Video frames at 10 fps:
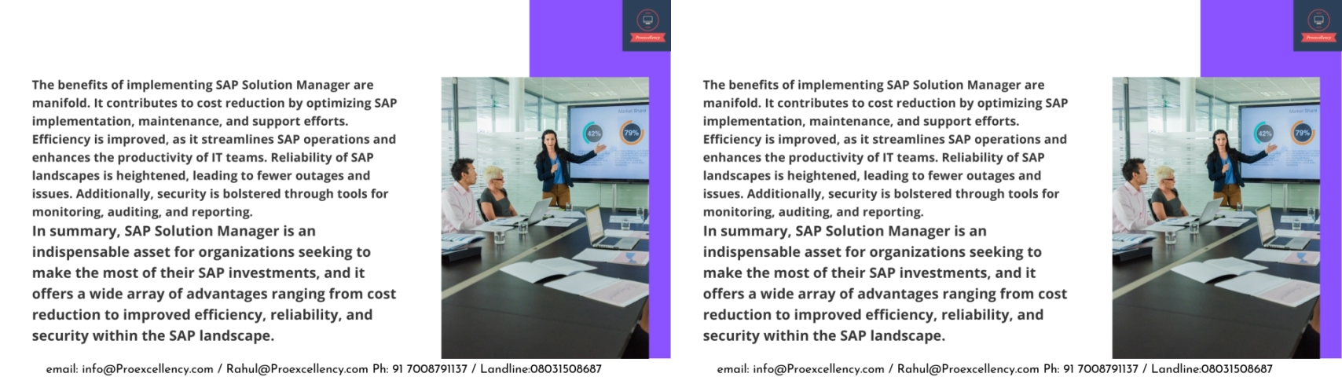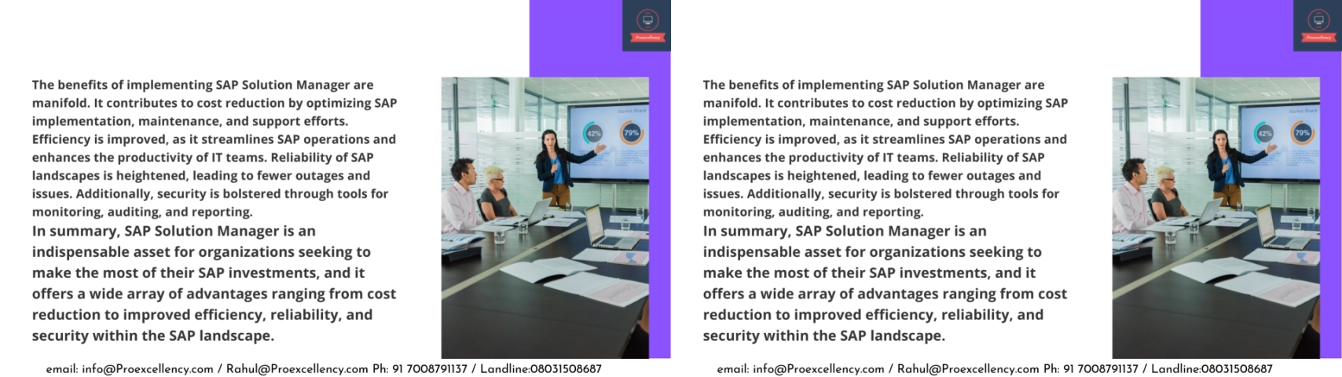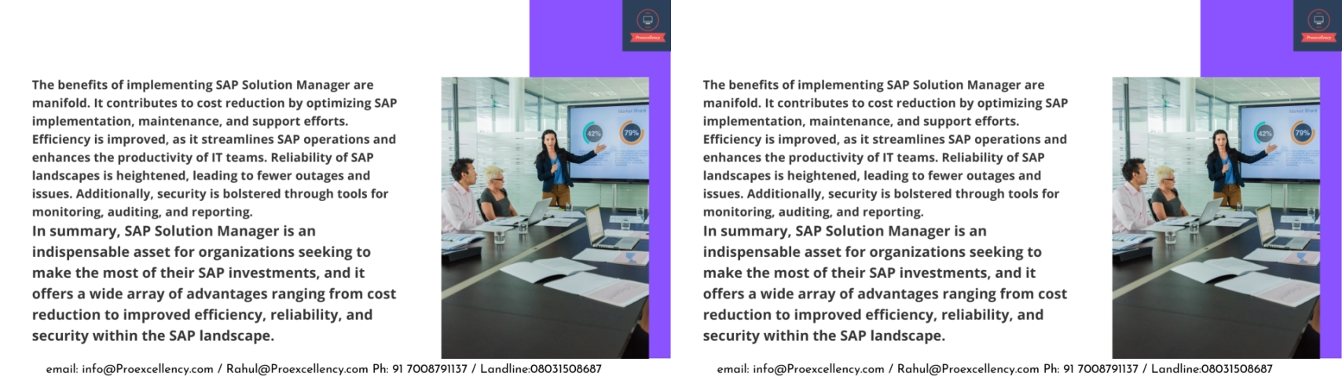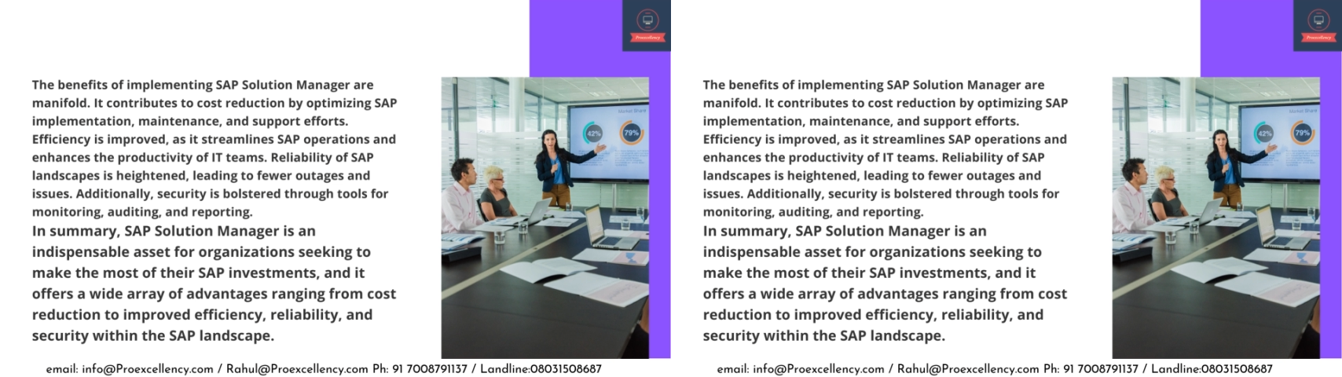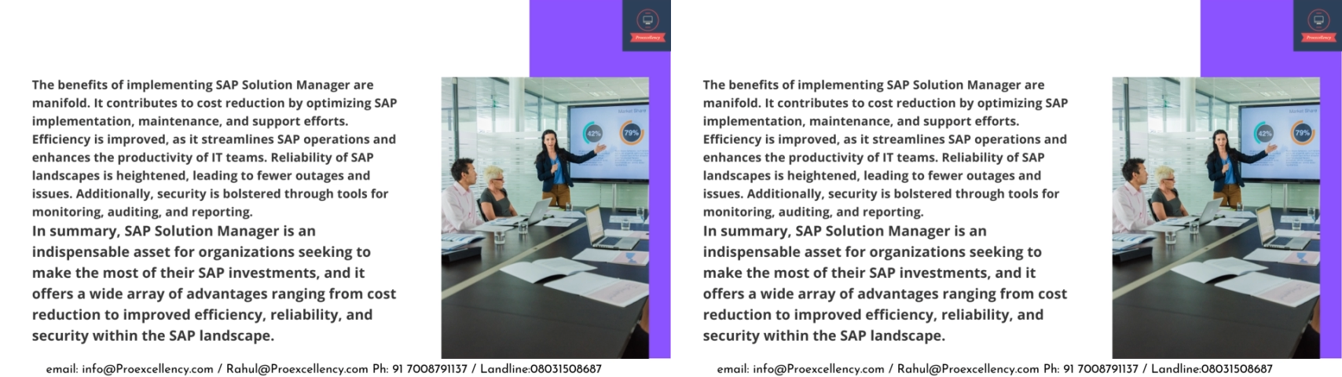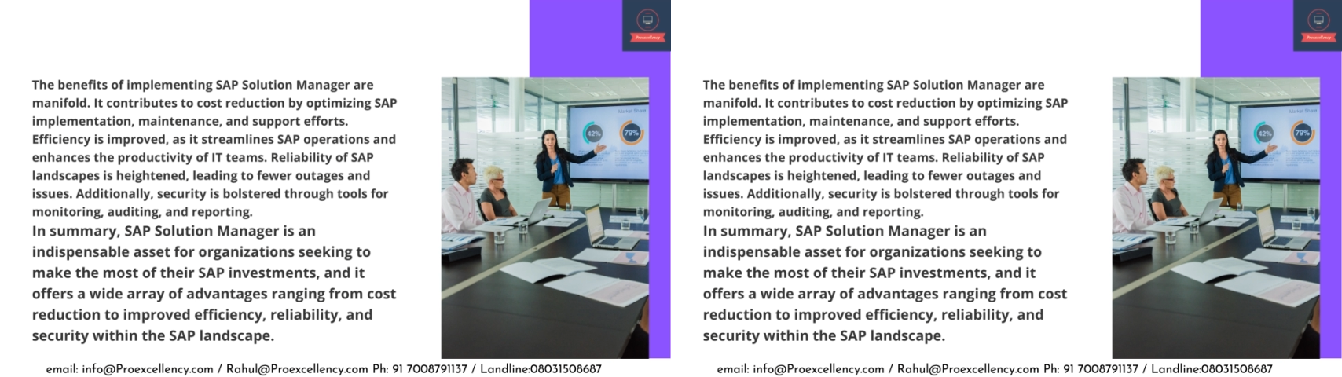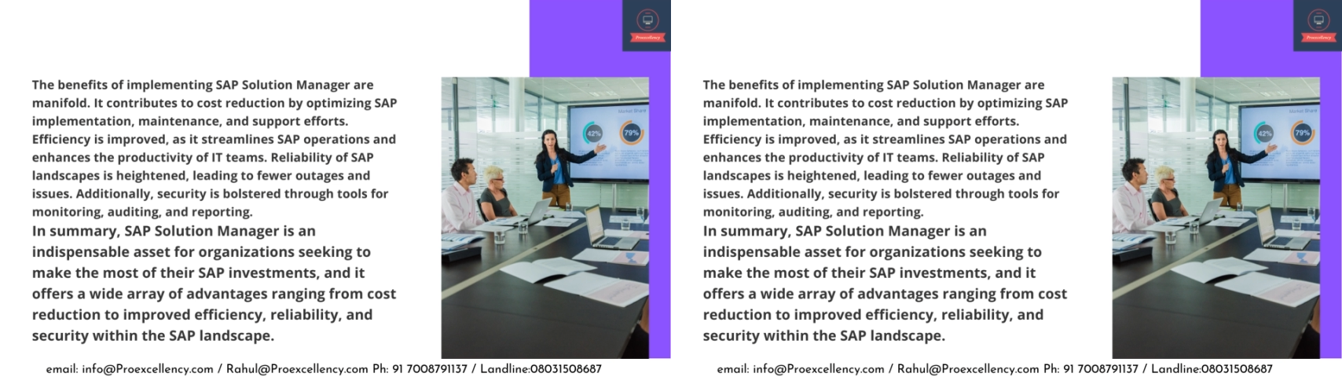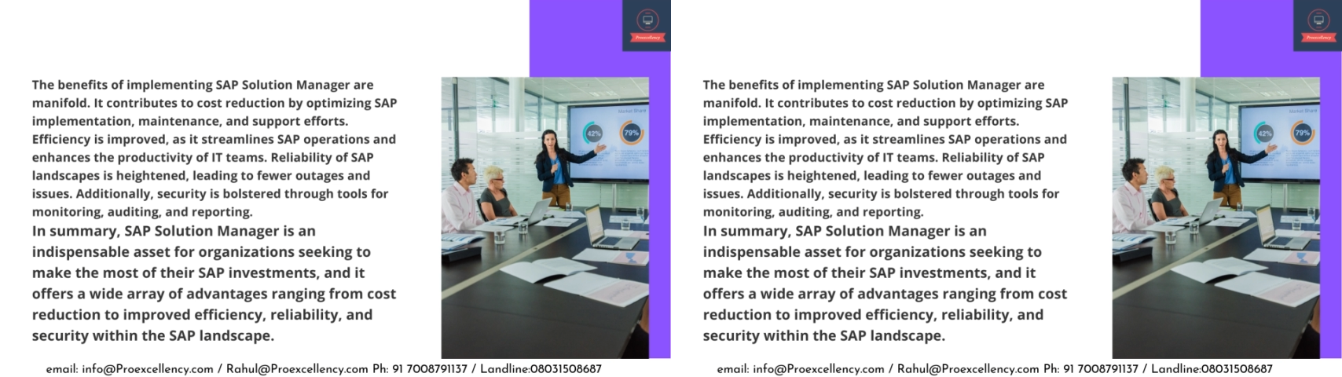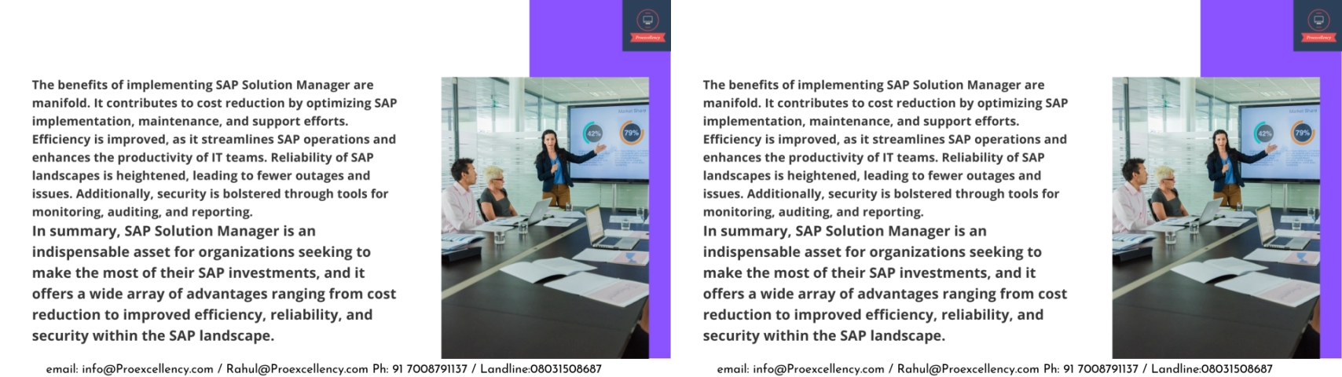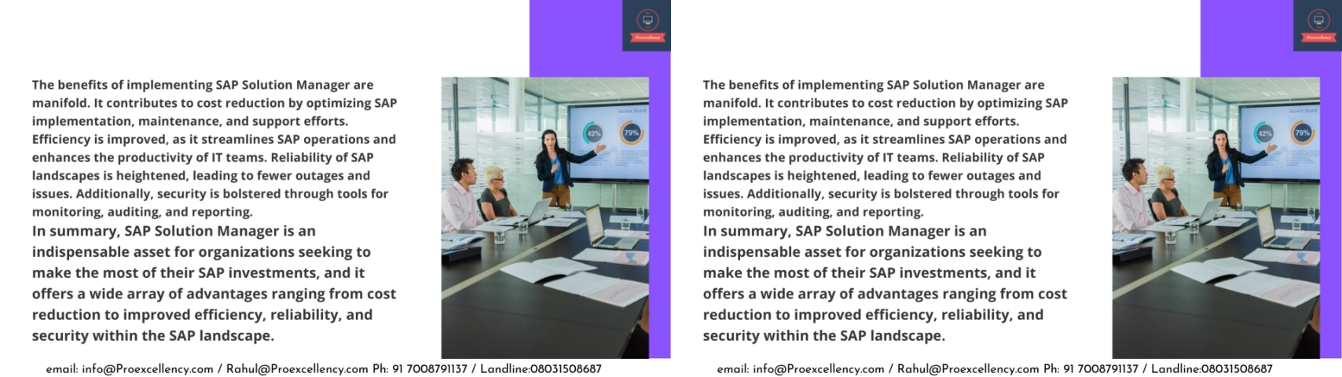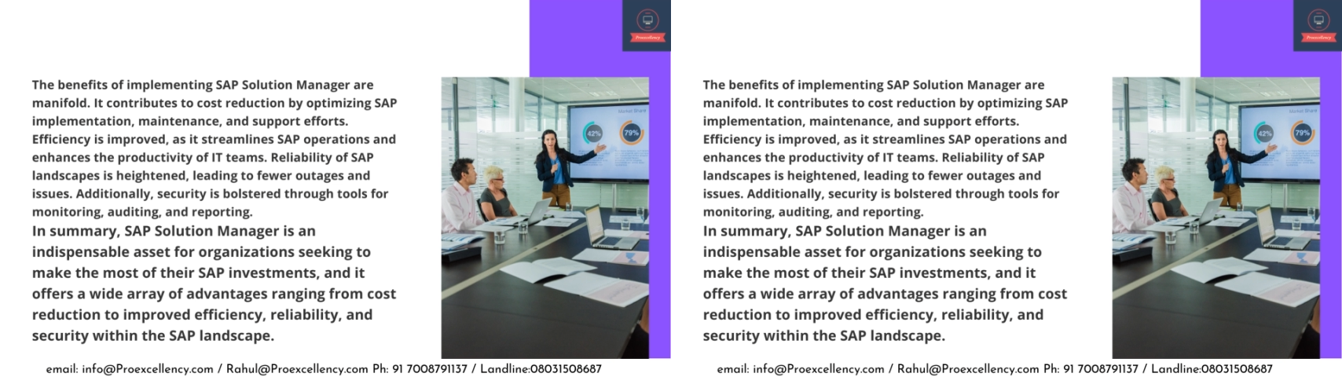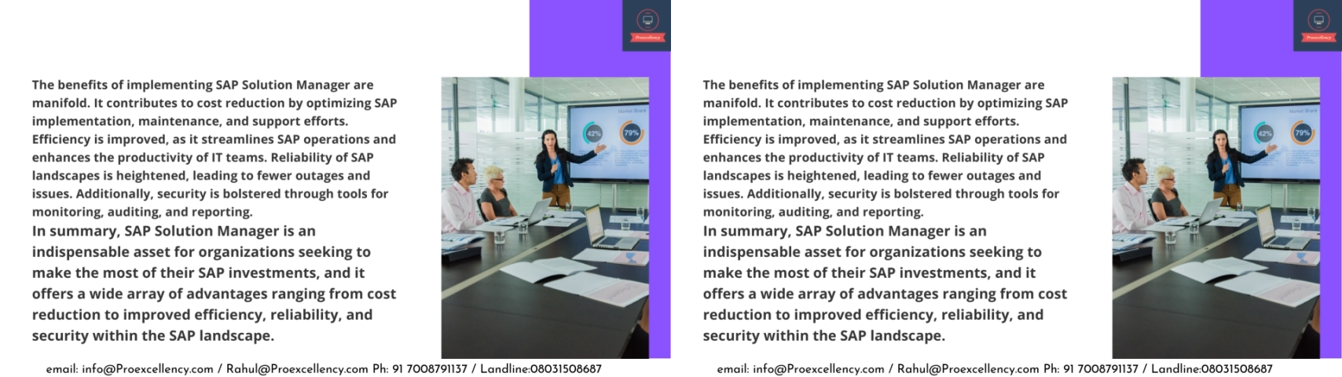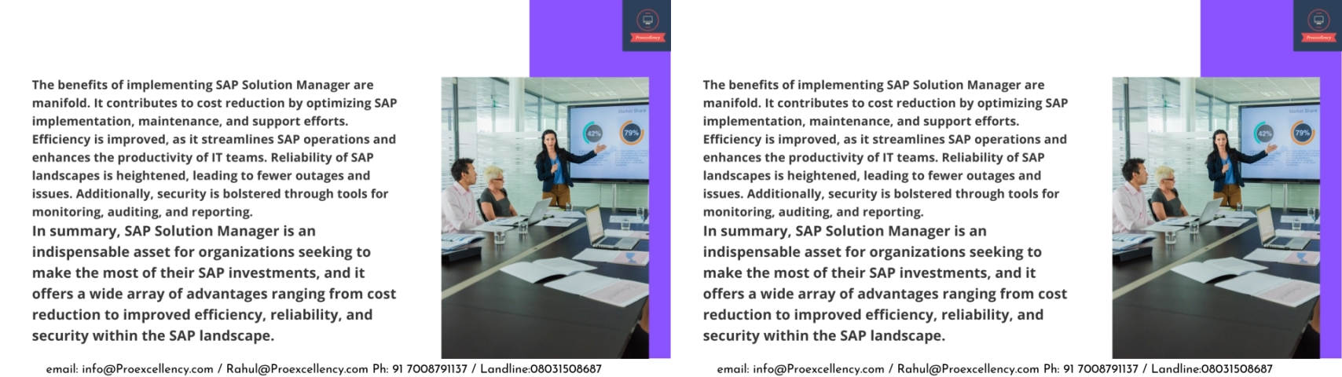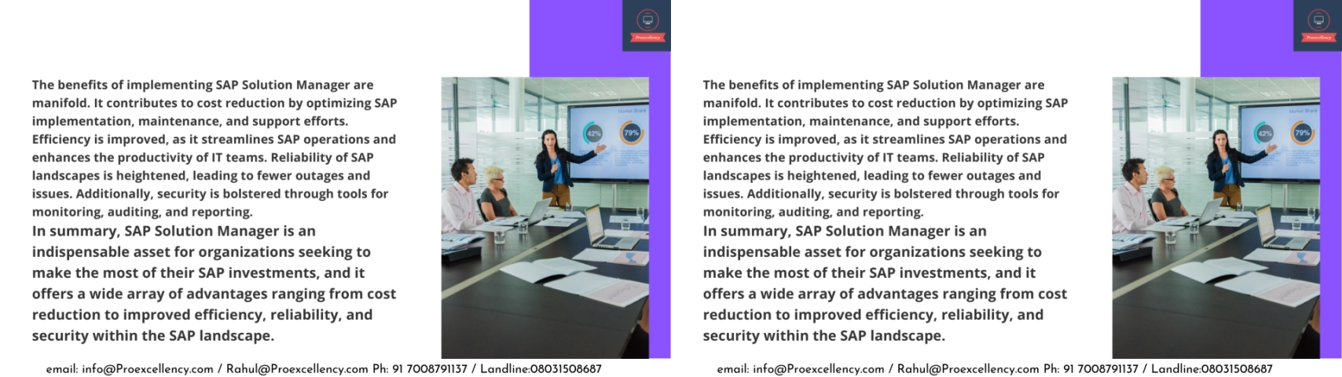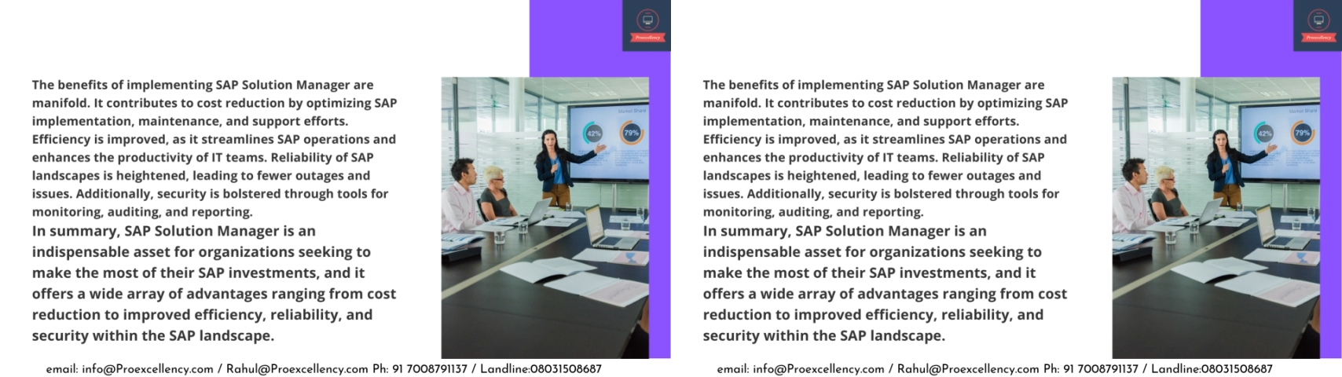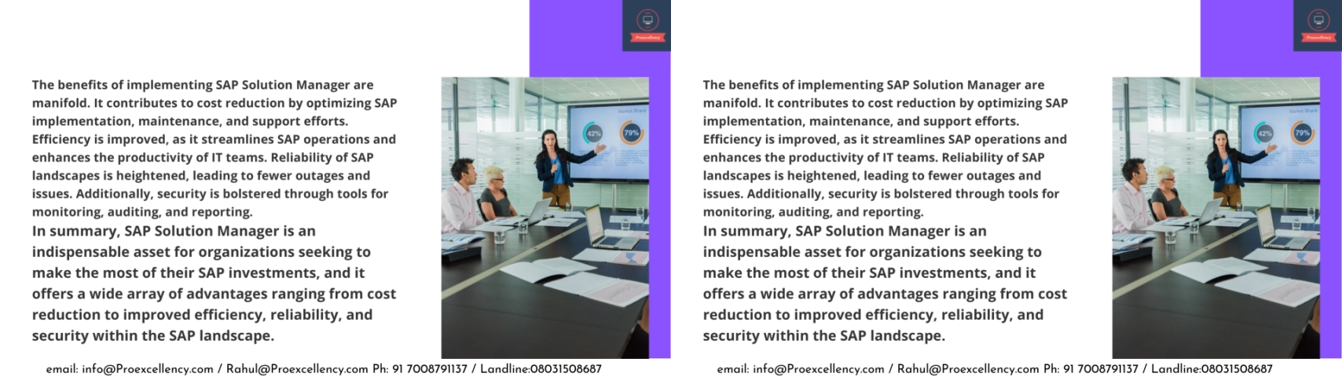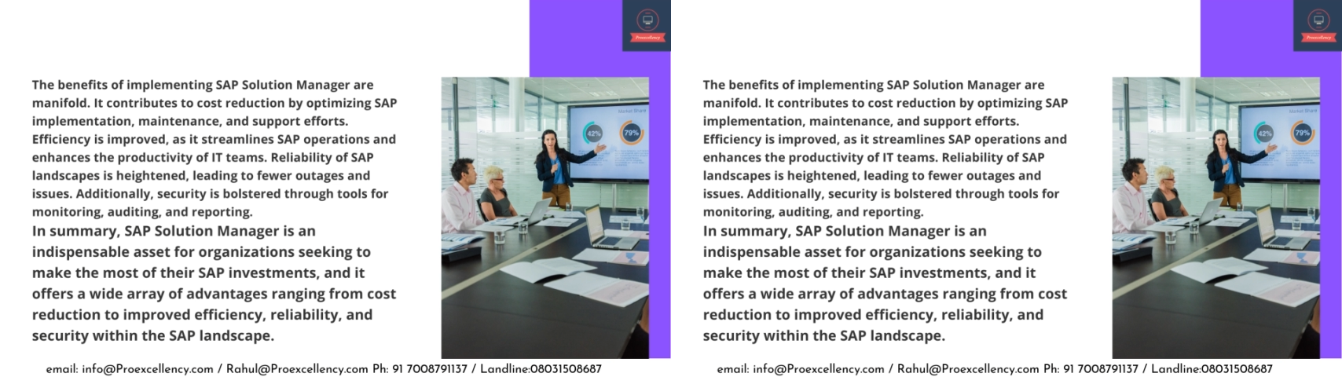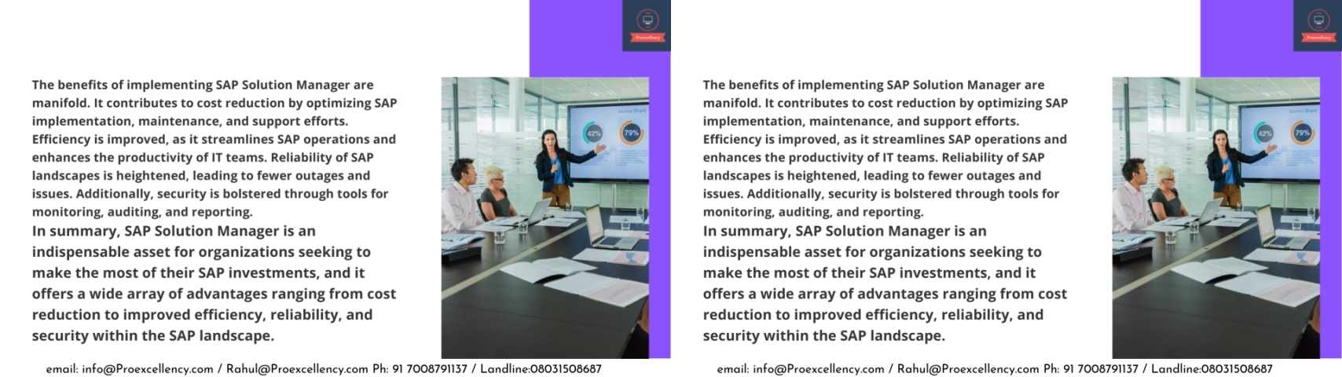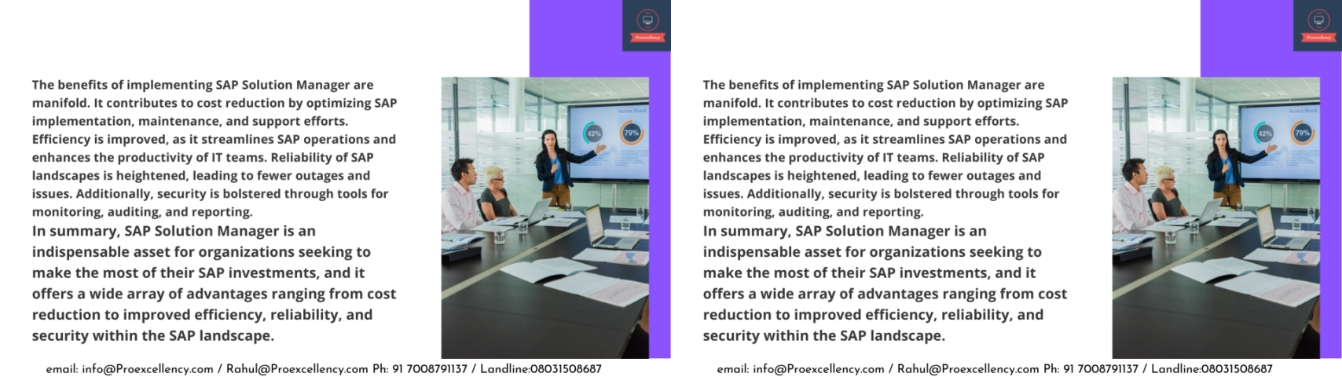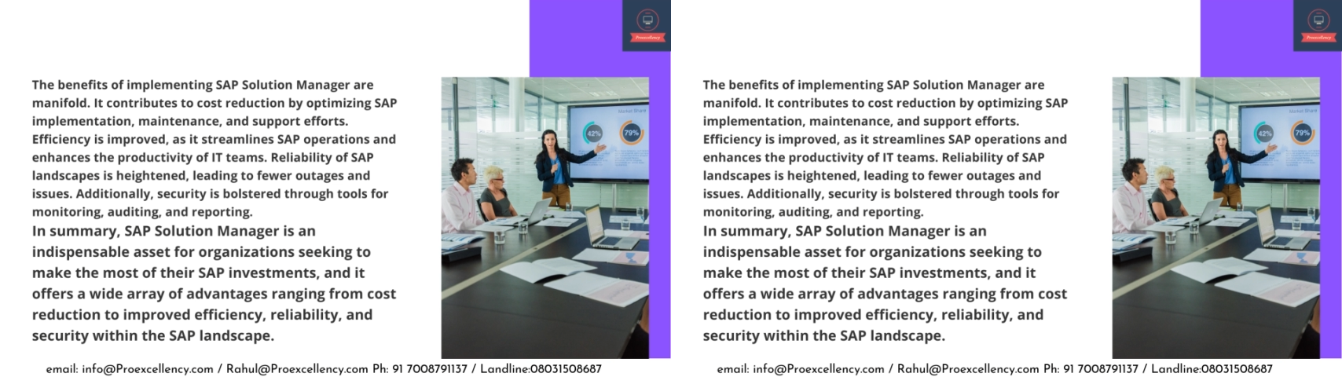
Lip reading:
No face is visible, so there are no lips to read.